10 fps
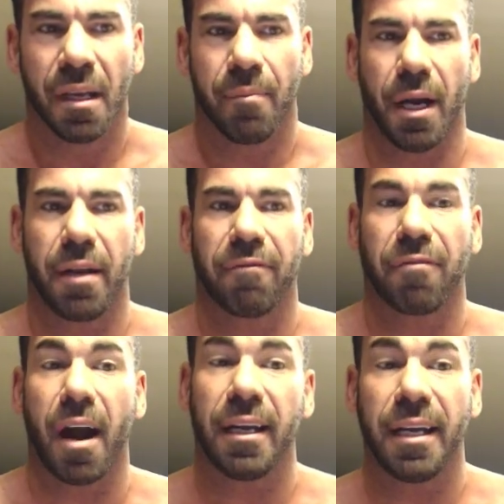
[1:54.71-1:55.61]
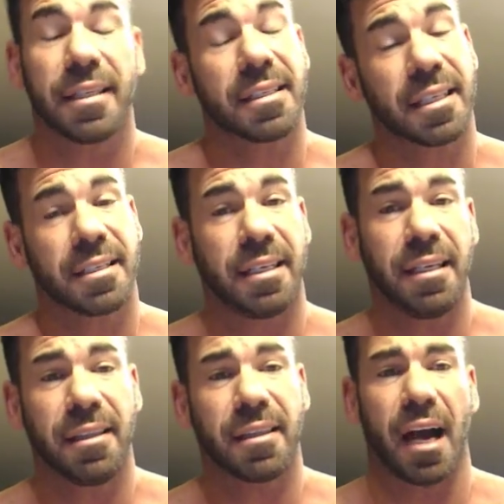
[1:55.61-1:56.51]
But Friday the
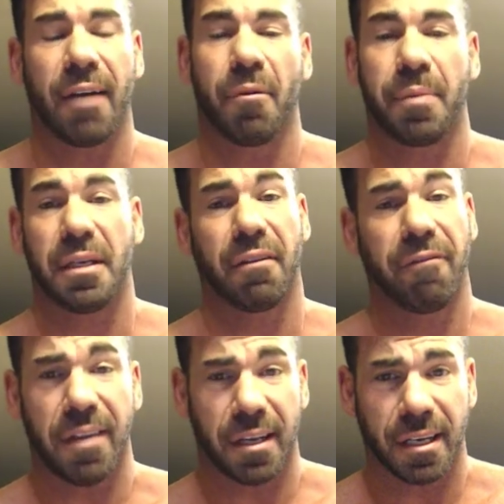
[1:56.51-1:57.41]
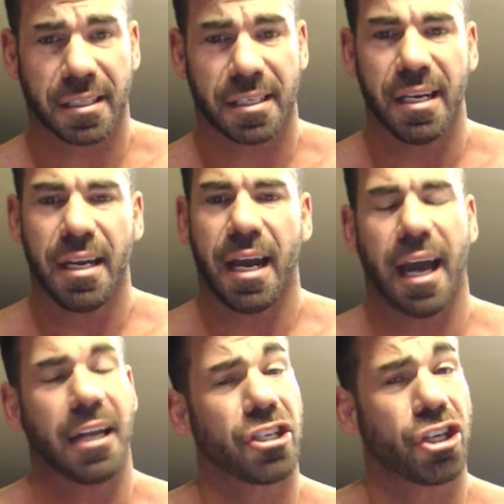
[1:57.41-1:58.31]
16th, I will be in Phoenix
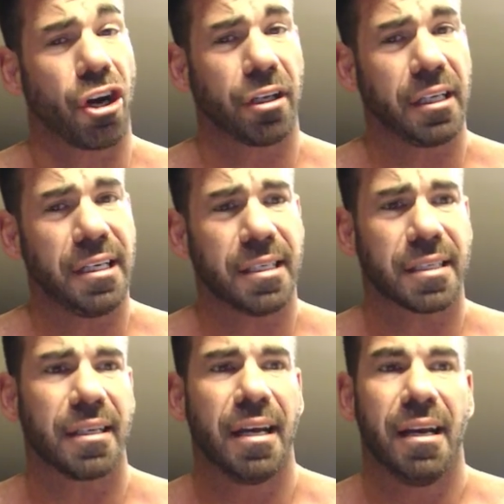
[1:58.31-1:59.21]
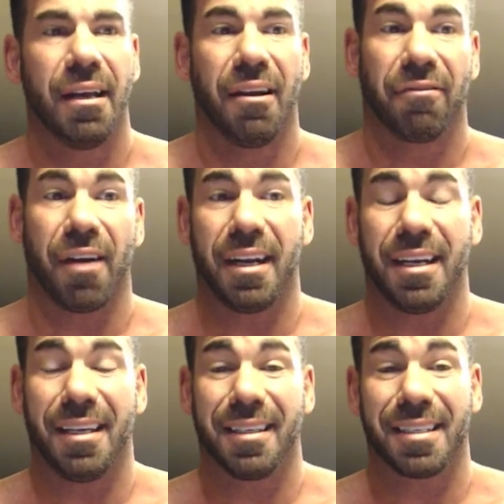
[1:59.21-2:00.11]
at Charlie's.
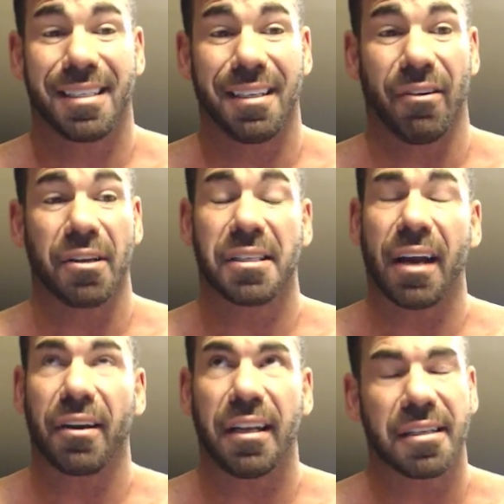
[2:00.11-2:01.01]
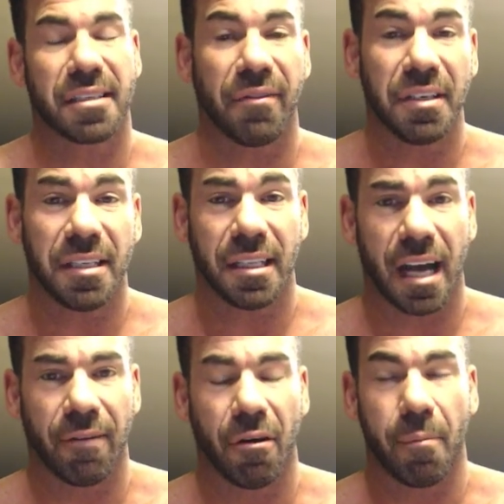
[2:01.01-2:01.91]
Saturday the 17th,
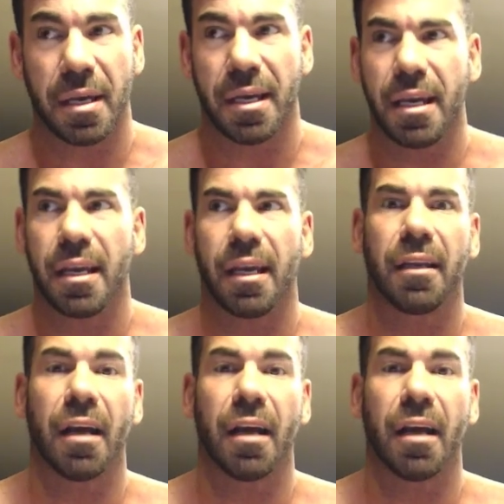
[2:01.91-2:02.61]
I will be in